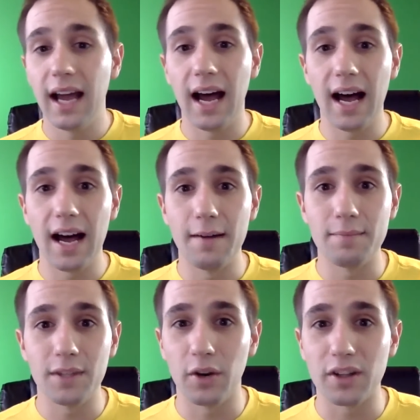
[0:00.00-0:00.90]

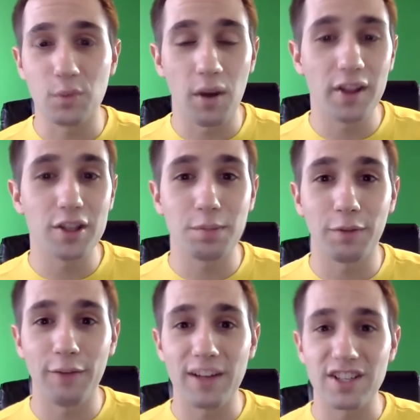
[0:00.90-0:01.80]
It's one of those
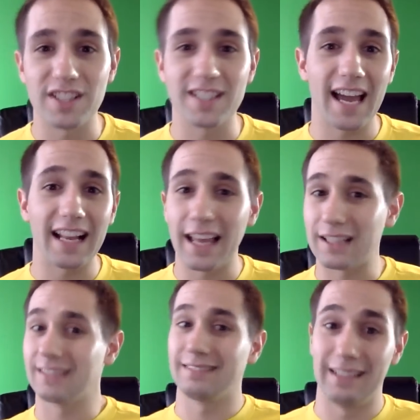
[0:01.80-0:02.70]
professions, kind of
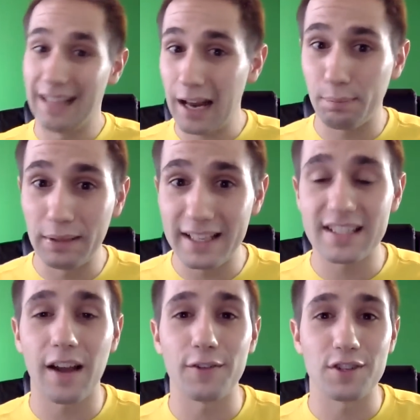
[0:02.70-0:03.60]
like a lot of
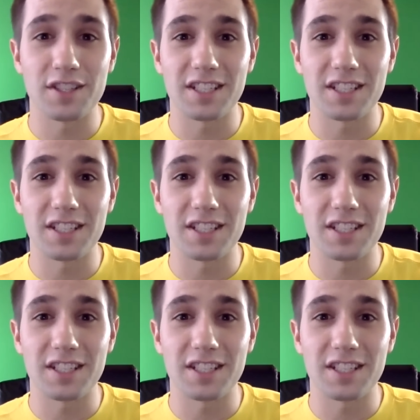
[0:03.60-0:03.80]
police officers,